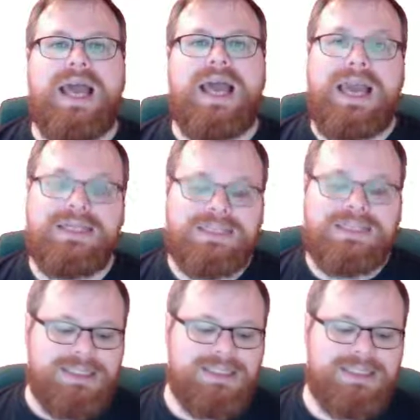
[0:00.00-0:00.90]
and
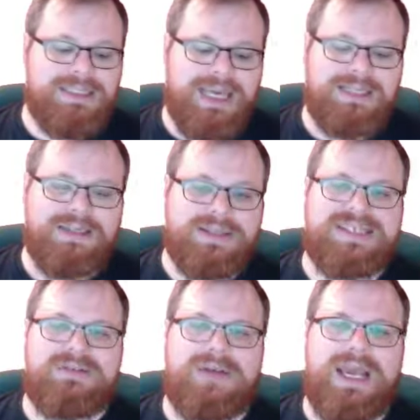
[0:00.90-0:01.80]
you take the
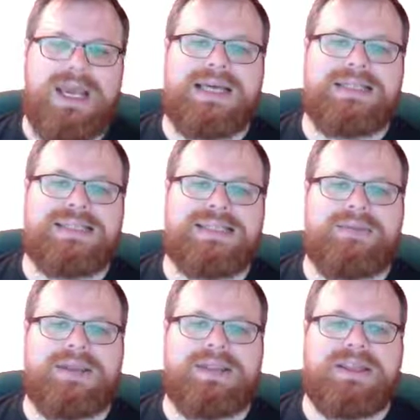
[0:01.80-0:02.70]
straight line
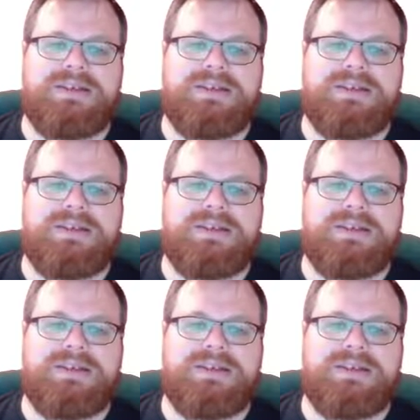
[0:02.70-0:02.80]
segment that